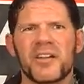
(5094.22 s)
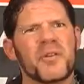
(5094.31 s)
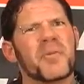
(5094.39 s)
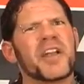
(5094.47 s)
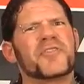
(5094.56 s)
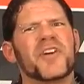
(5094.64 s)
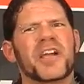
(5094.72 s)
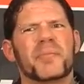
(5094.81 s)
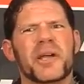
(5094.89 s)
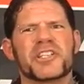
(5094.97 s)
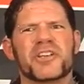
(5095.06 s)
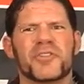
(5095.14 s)
Why the fuck am
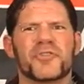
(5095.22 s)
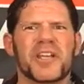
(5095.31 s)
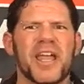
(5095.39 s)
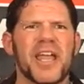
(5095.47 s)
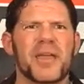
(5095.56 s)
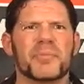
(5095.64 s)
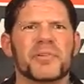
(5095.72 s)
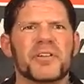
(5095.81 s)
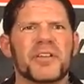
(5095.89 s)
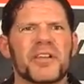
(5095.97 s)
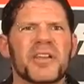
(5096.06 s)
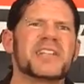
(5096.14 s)
I cheering for Gabe?
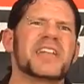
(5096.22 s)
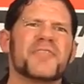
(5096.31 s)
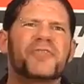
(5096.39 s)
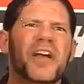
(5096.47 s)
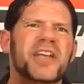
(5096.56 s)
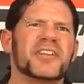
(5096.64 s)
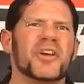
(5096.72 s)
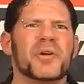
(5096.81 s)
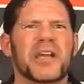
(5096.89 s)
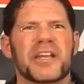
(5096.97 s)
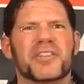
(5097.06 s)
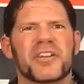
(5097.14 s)
He's not fucking
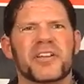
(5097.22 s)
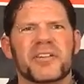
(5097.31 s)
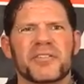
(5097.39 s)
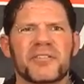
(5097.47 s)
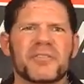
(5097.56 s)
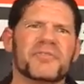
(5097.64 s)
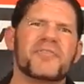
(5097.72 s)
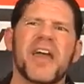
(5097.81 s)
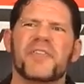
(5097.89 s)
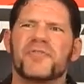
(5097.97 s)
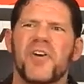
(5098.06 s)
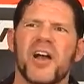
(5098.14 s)
doing anything.
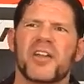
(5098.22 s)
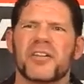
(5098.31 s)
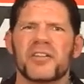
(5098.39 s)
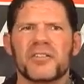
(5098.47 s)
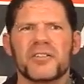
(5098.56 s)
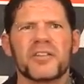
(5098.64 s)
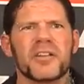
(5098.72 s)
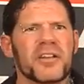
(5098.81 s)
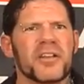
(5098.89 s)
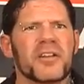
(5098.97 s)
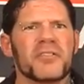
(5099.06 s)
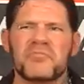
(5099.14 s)
Fat fuck.
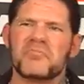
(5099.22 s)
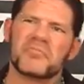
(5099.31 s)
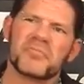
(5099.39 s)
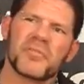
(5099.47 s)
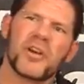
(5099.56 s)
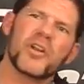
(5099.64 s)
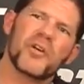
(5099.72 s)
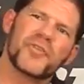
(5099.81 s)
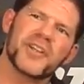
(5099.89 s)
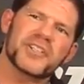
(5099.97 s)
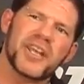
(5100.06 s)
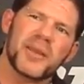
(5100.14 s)
Oh, no
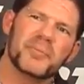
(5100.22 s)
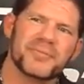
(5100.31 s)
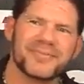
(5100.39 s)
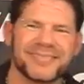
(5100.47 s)
offense, Gabe.